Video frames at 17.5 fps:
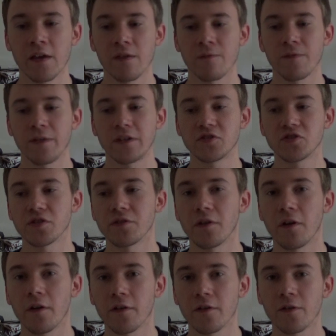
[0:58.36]
featured
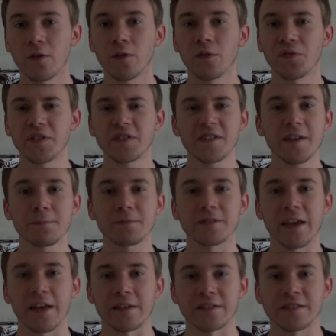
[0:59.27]
article. This keeps
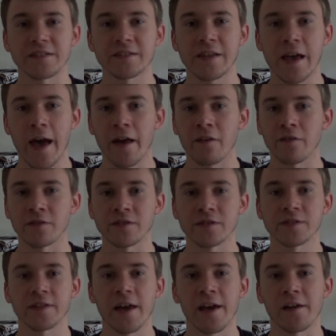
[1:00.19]
getting sadder and
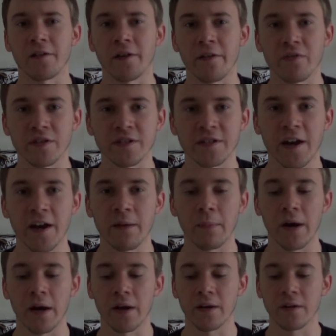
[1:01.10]
sadder every
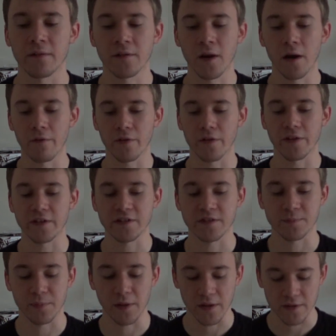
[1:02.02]
time I cover
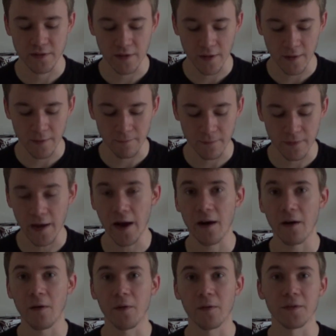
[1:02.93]
this, but
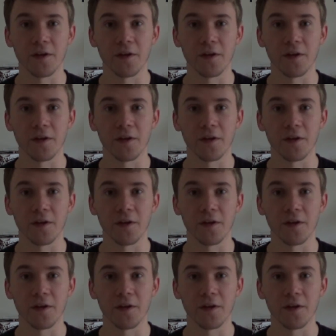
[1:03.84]
no,